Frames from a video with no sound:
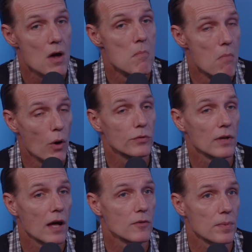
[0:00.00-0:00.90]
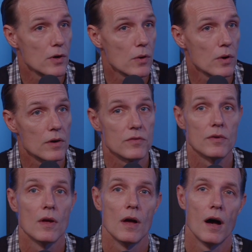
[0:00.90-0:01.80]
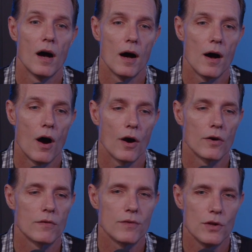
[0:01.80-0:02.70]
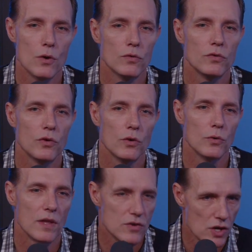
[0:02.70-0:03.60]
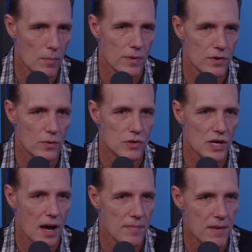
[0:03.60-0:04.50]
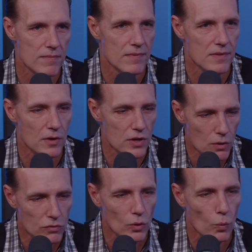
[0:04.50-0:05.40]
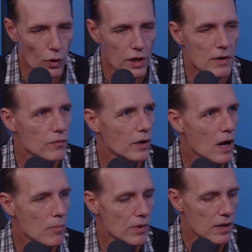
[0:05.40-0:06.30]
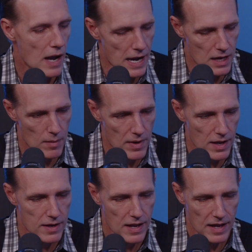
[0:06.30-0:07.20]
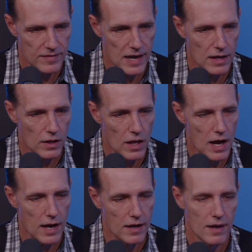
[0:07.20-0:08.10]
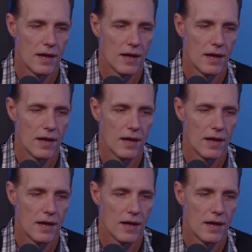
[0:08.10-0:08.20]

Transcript: Most entrepreneurs aren't used to that jump into a job. They're used to working for a company. I come in, it's 8 o'clock.